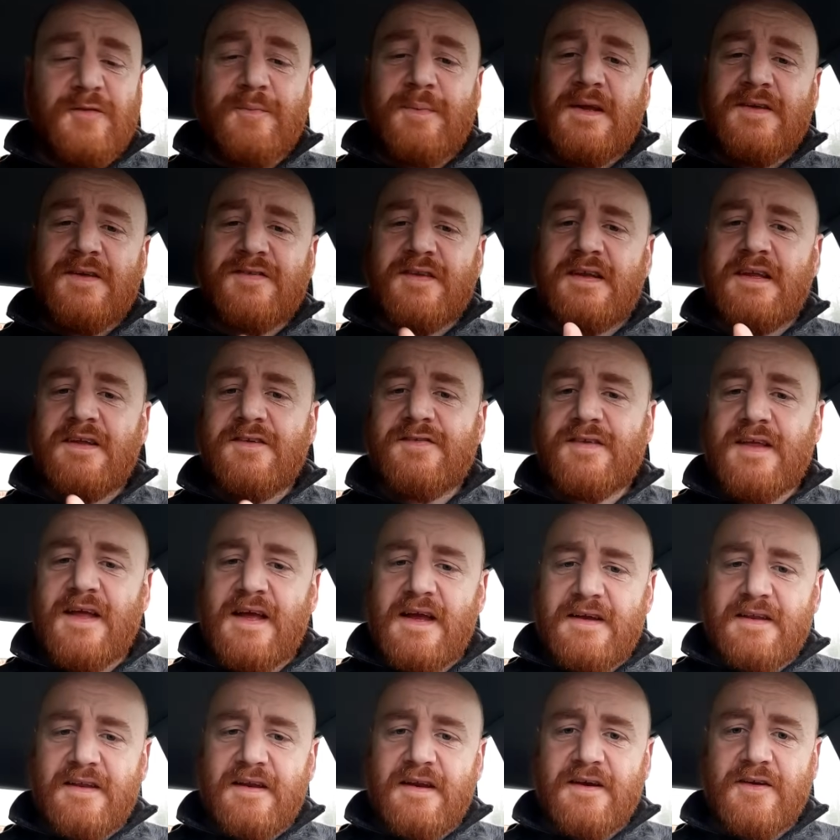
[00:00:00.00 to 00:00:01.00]
explicitly
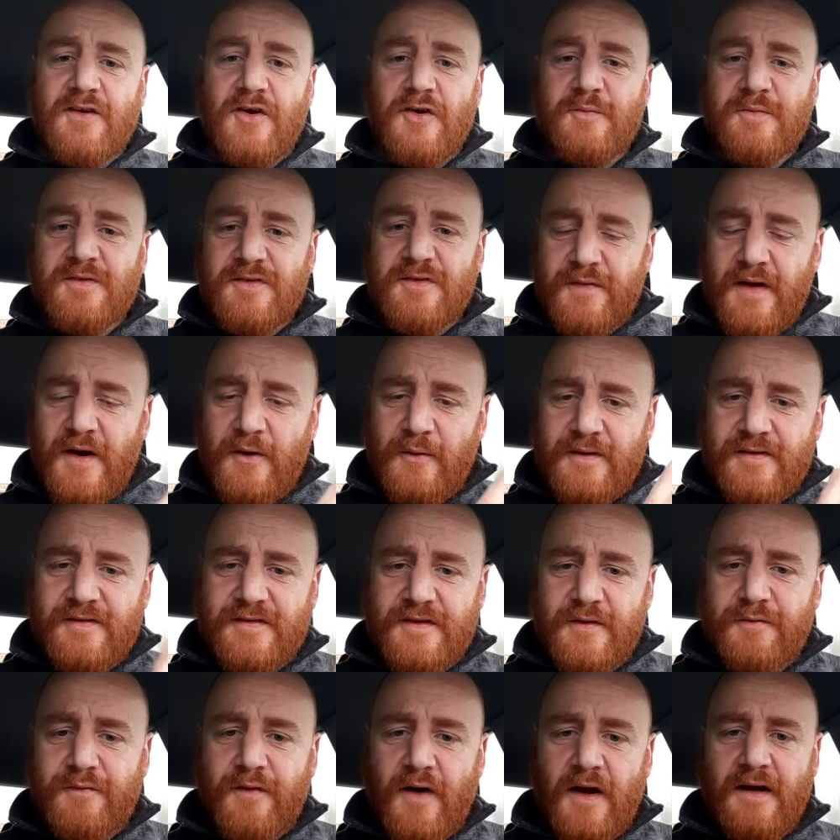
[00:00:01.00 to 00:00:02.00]
stated in terms of how
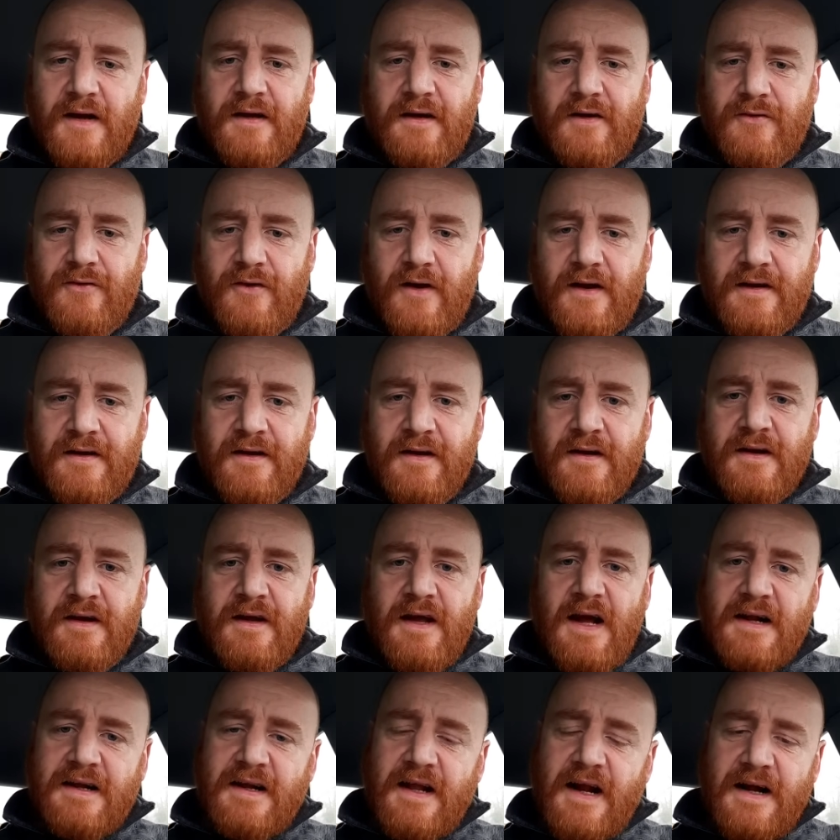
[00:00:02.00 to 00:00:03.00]
it's defined, right?
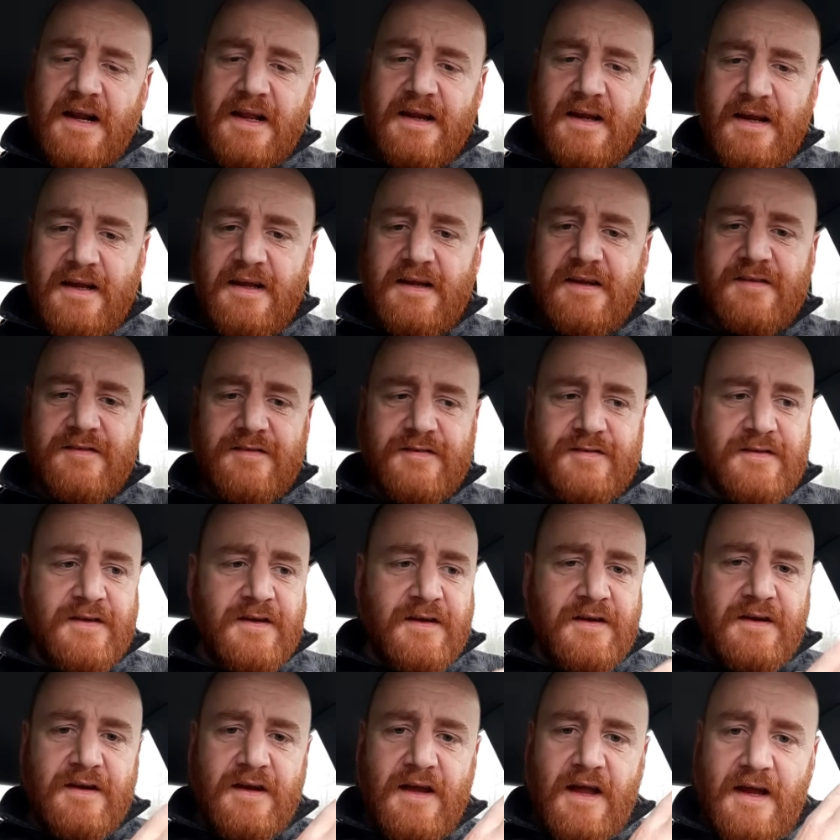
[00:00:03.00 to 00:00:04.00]
And that it
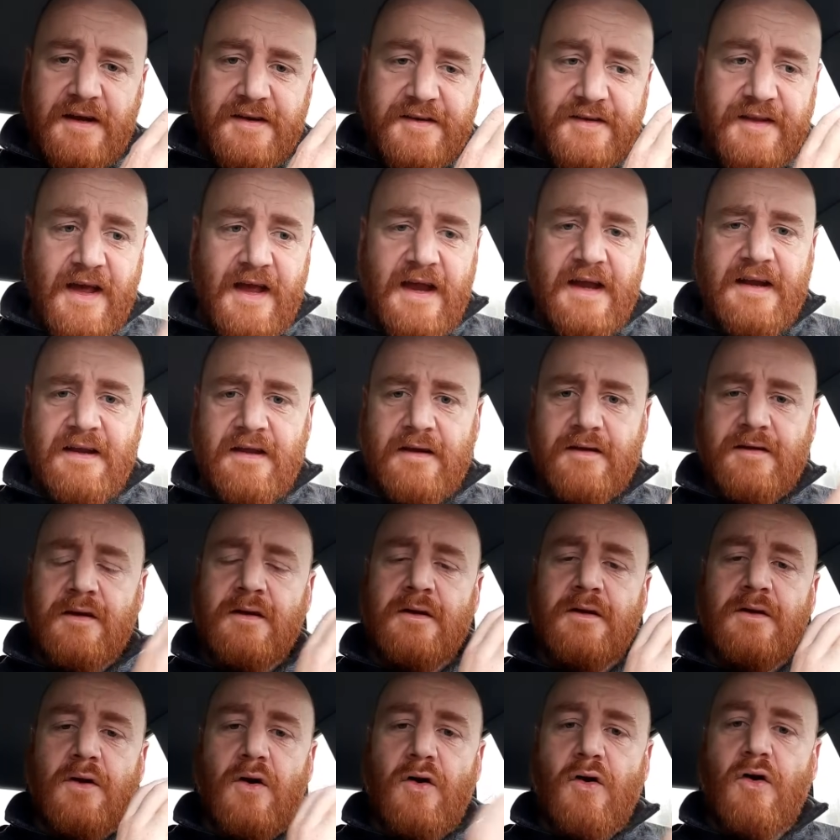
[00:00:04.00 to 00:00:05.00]
is a
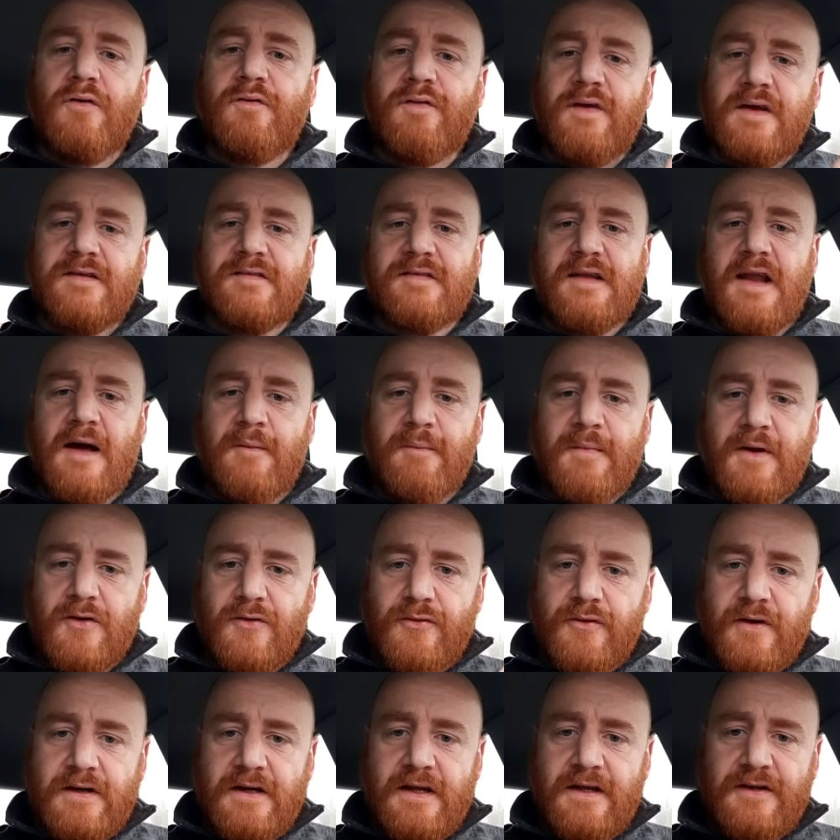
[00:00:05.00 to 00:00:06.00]
tenet of
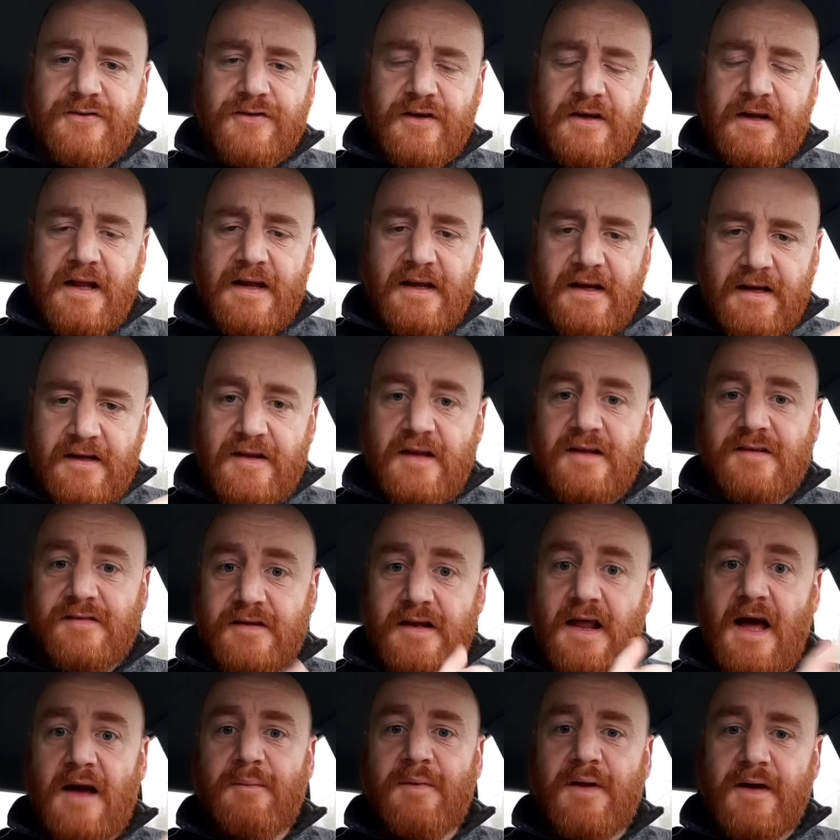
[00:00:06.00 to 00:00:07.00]
Islamic religion and
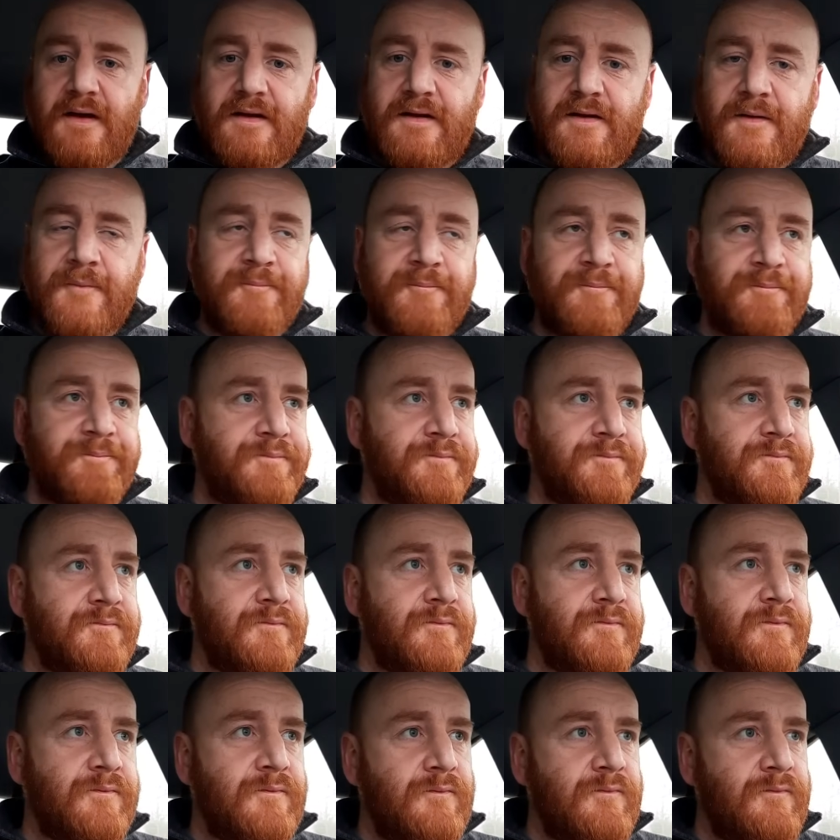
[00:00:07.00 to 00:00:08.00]
Islamic,
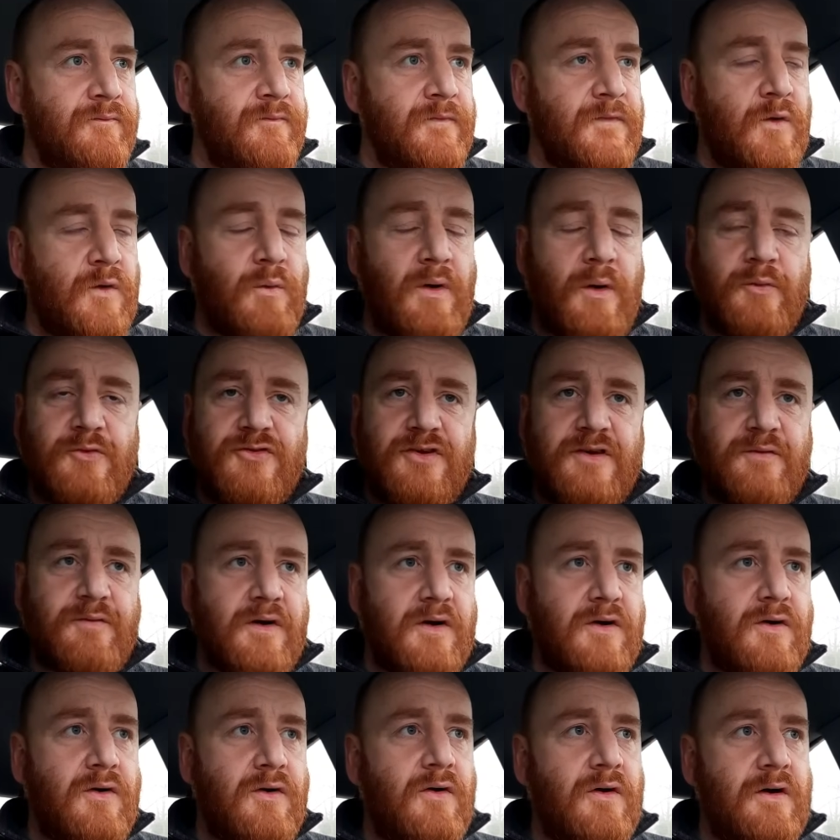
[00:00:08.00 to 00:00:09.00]
what would you
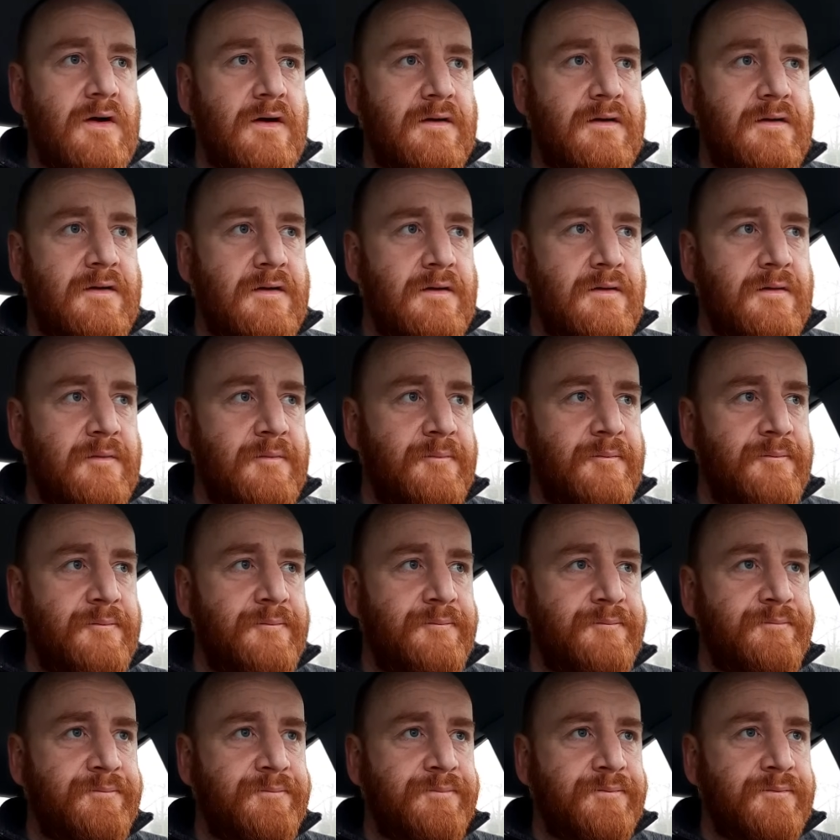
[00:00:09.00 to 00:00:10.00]
even call it?
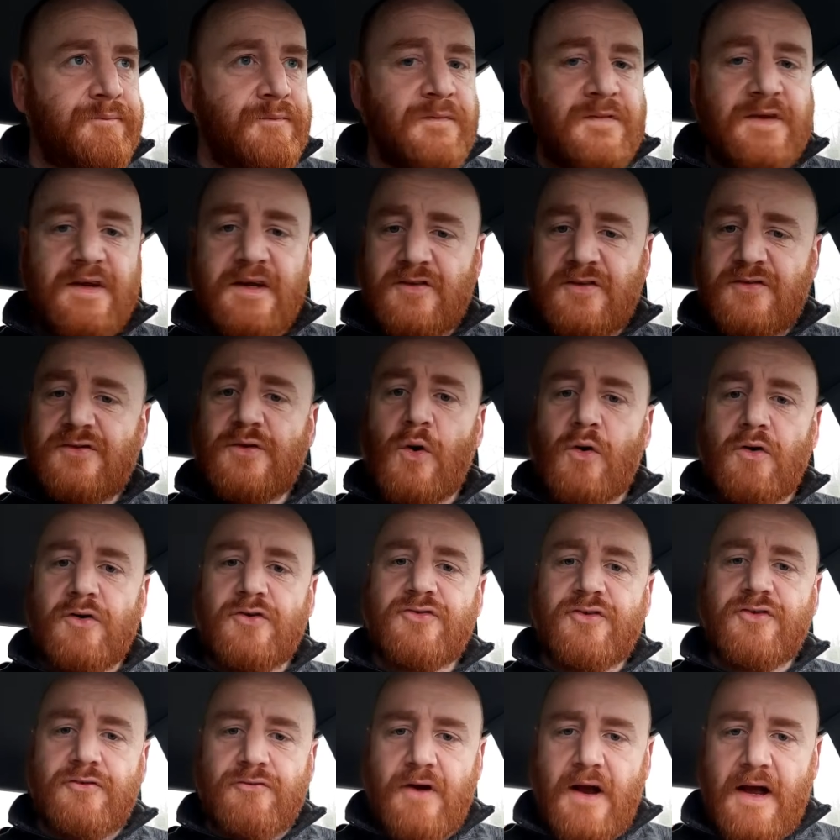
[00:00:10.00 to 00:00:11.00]
The
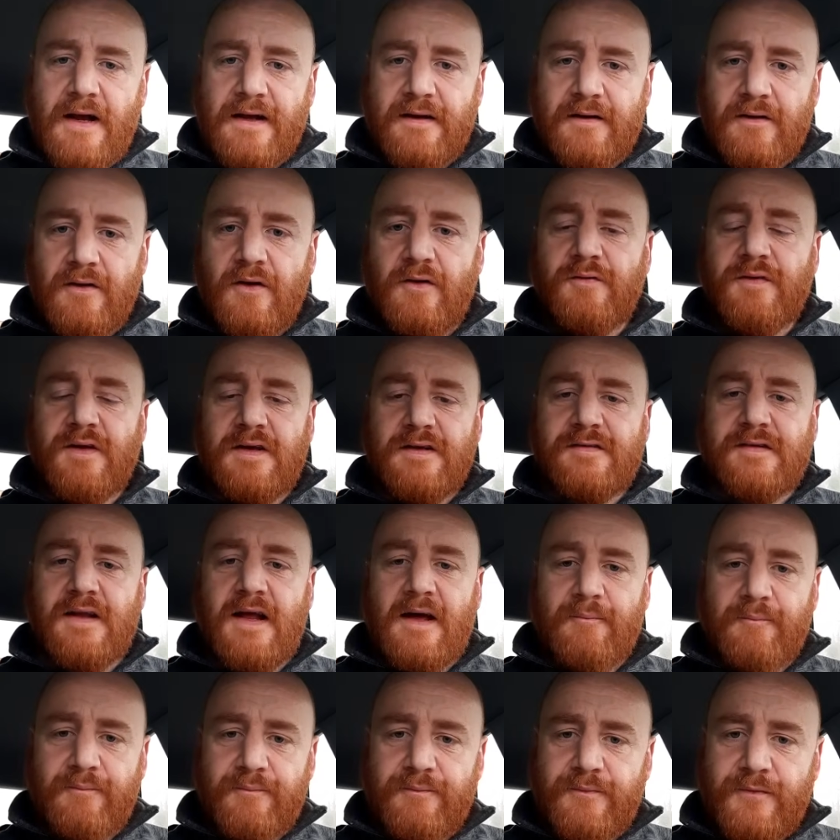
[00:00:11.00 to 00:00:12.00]
extortion racket of
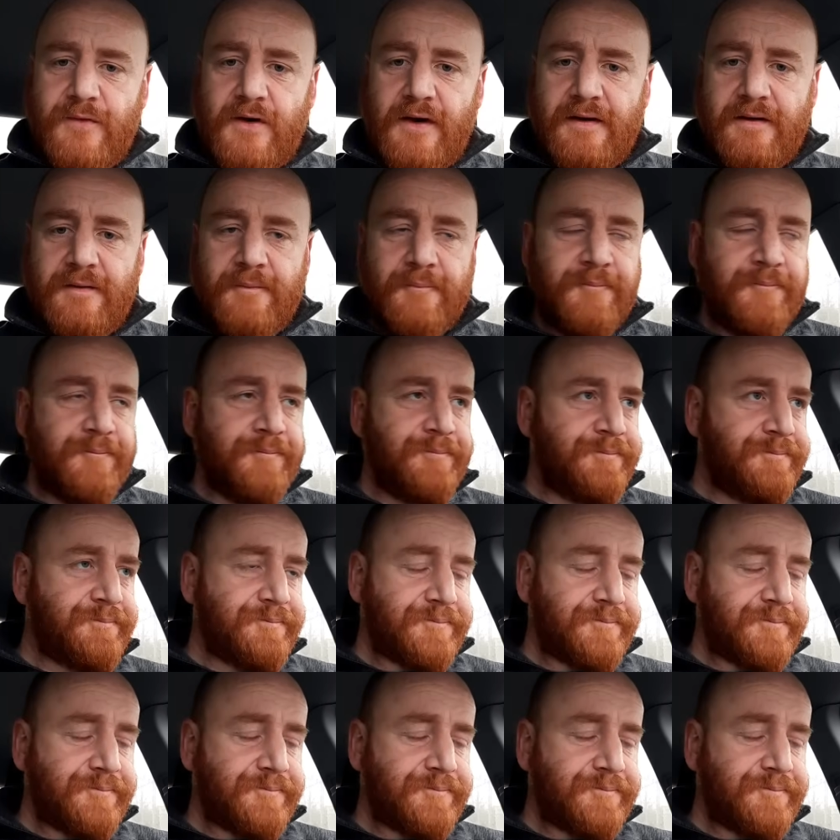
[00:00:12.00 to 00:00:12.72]
Islam, right?